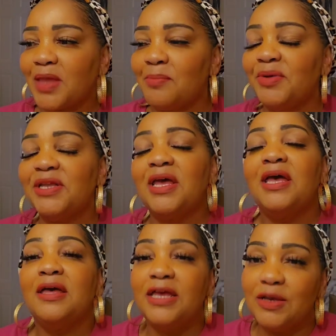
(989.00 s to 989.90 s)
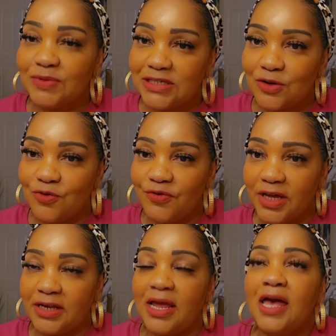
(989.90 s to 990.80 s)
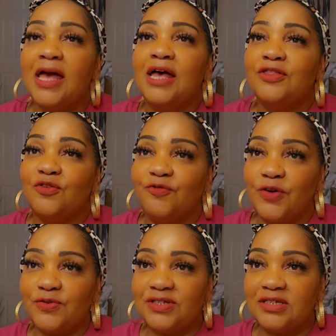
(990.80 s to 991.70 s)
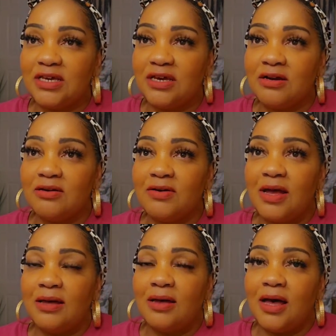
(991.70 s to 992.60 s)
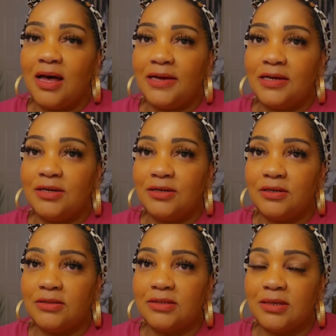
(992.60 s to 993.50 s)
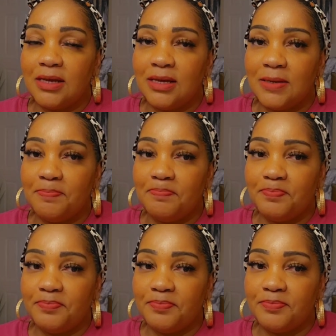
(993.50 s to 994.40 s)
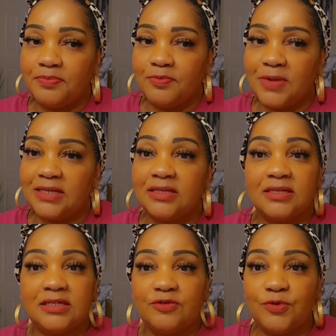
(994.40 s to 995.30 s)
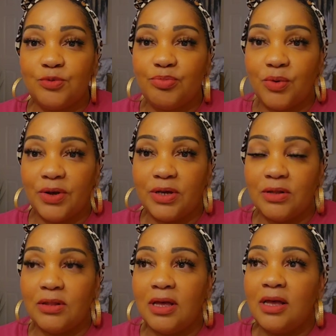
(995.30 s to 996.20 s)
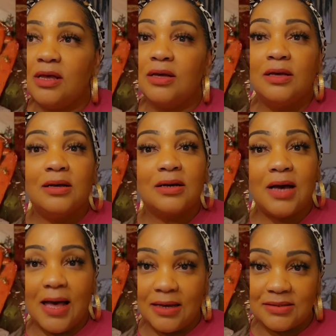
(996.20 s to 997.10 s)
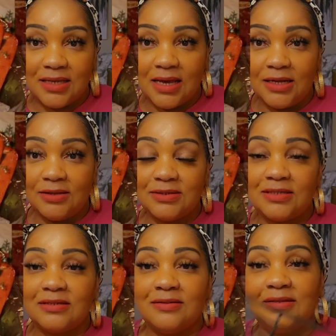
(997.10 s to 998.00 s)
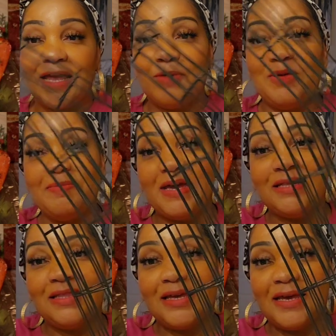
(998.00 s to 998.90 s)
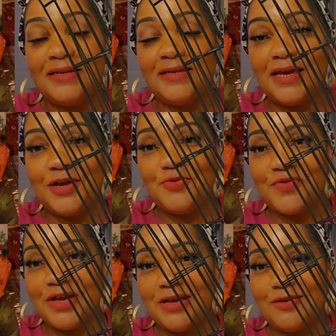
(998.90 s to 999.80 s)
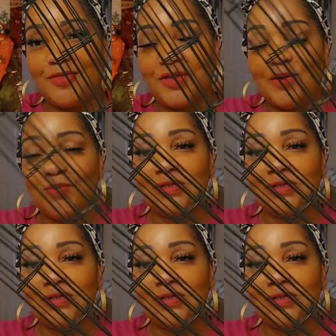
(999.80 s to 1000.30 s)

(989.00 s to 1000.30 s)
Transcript: but it was so fun. The first year I cooked, um, I did a seafood boil, cocktails, and we made the candy cane wreath. It